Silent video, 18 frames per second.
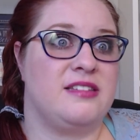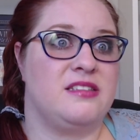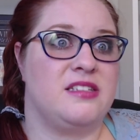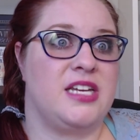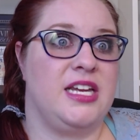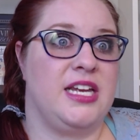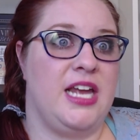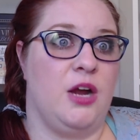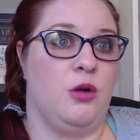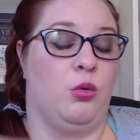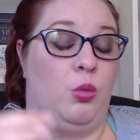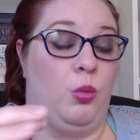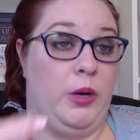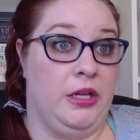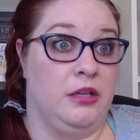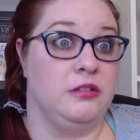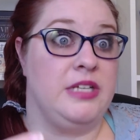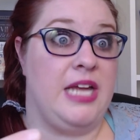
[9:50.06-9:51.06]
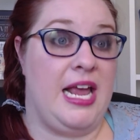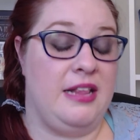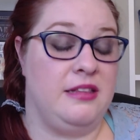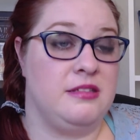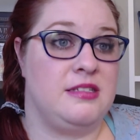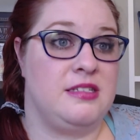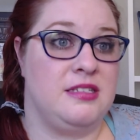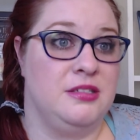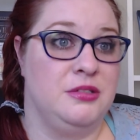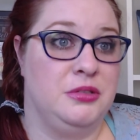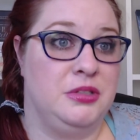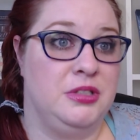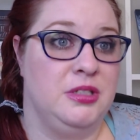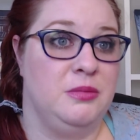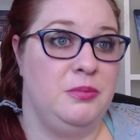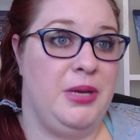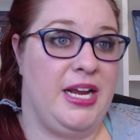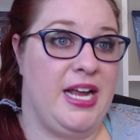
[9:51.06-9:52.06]
can get real dense
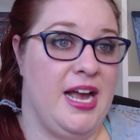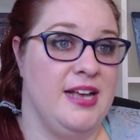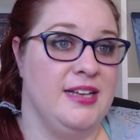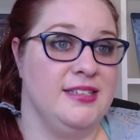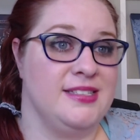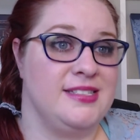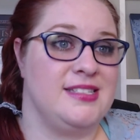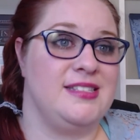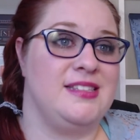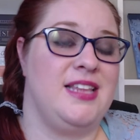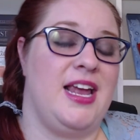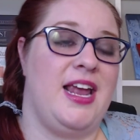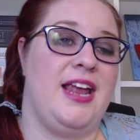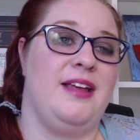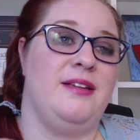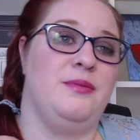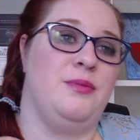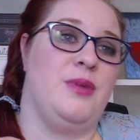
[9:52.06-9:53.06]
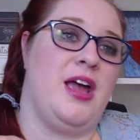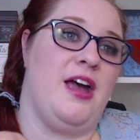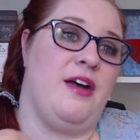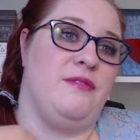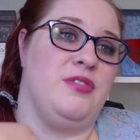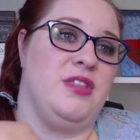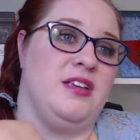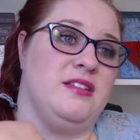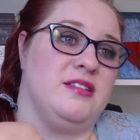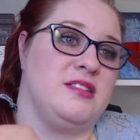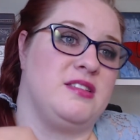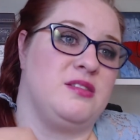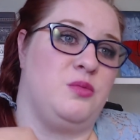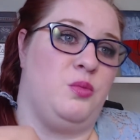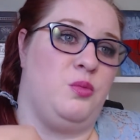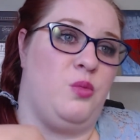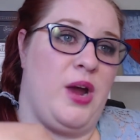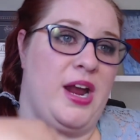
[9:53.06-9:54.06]
because they have this
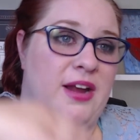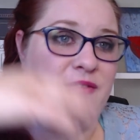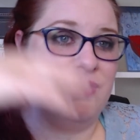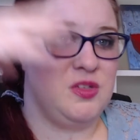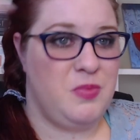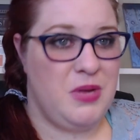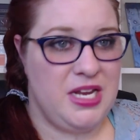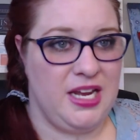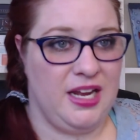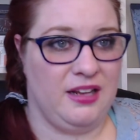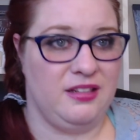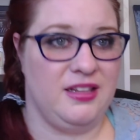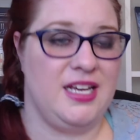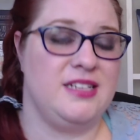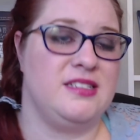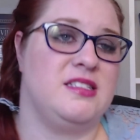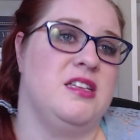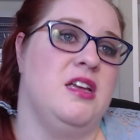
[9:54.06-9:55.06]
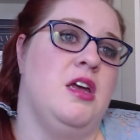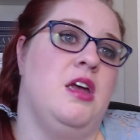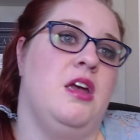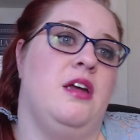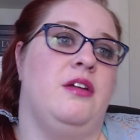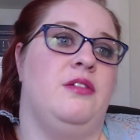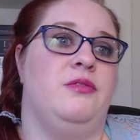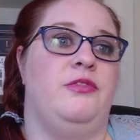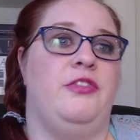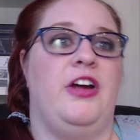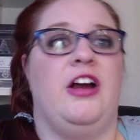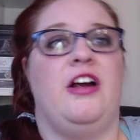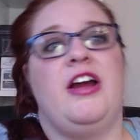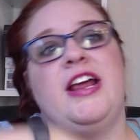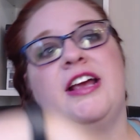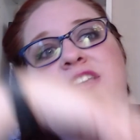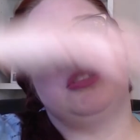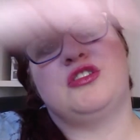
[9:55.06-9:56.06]
way of speaking that's
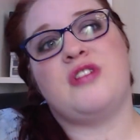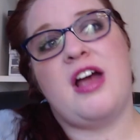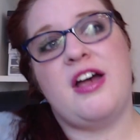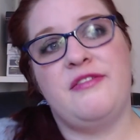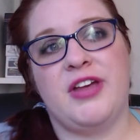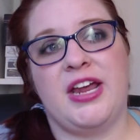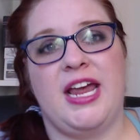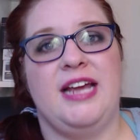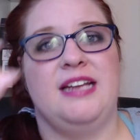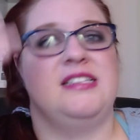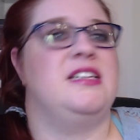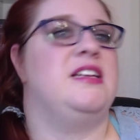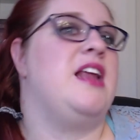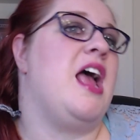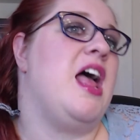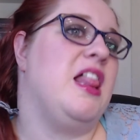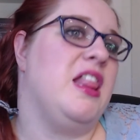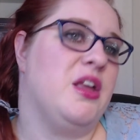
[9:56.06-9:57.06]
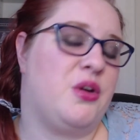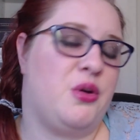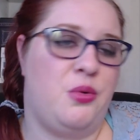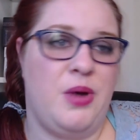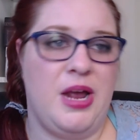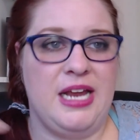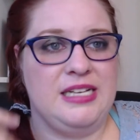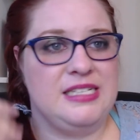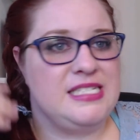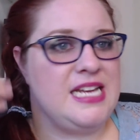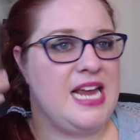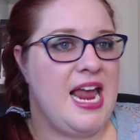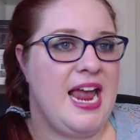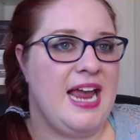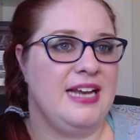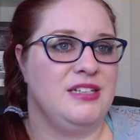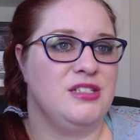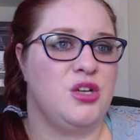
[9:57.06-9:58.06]
very extravagant and eloquent
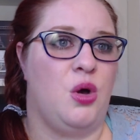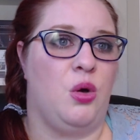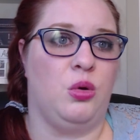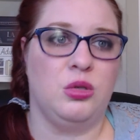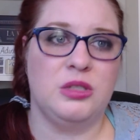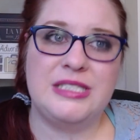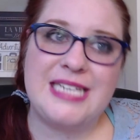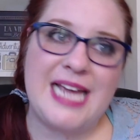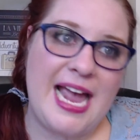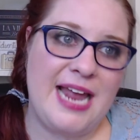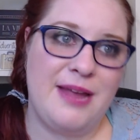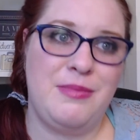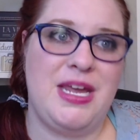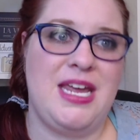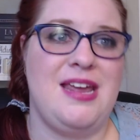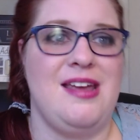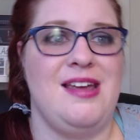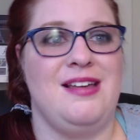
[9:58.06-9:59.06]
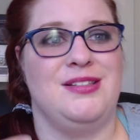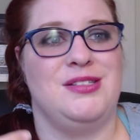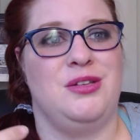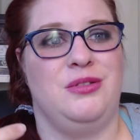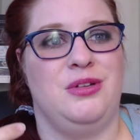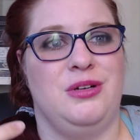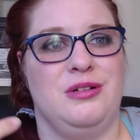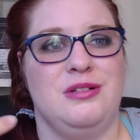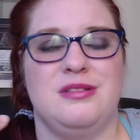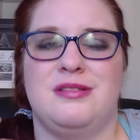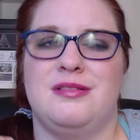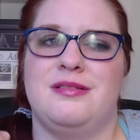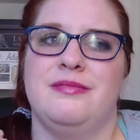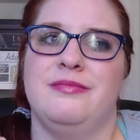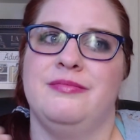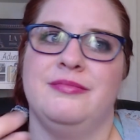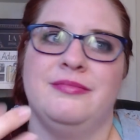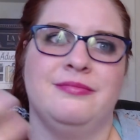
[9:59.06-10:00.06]
and old-timey. So there's
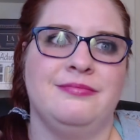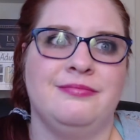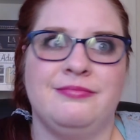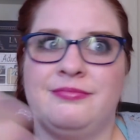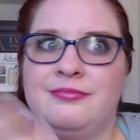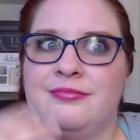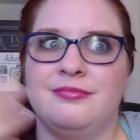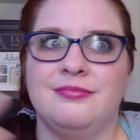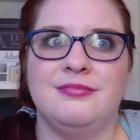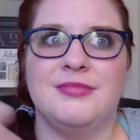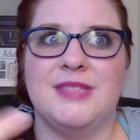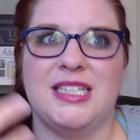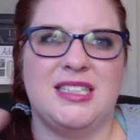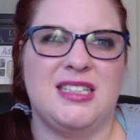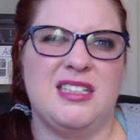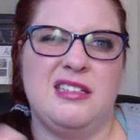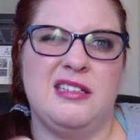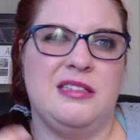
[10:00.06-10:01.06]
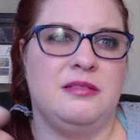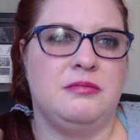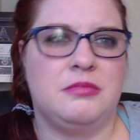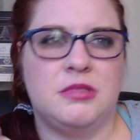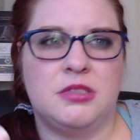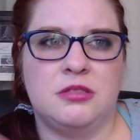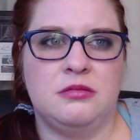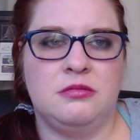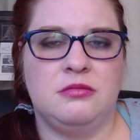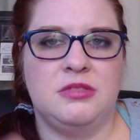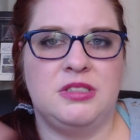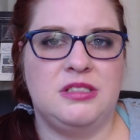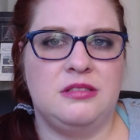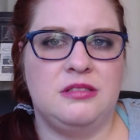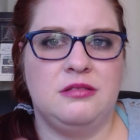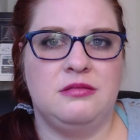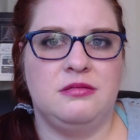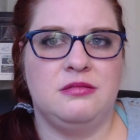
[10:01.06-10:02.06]
like the
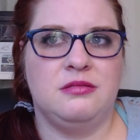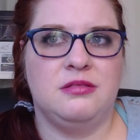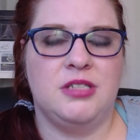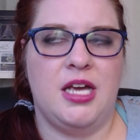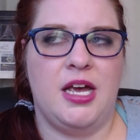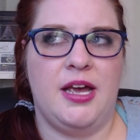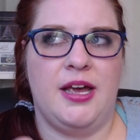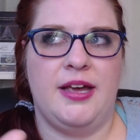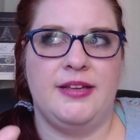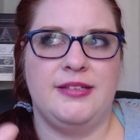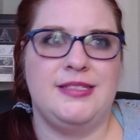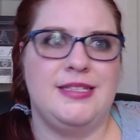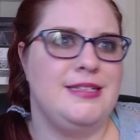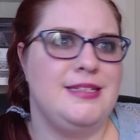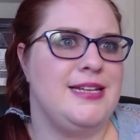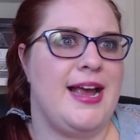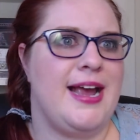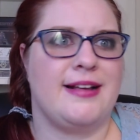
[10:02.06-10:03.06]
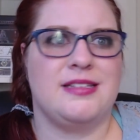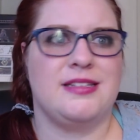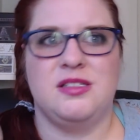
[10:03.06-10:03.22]
syntax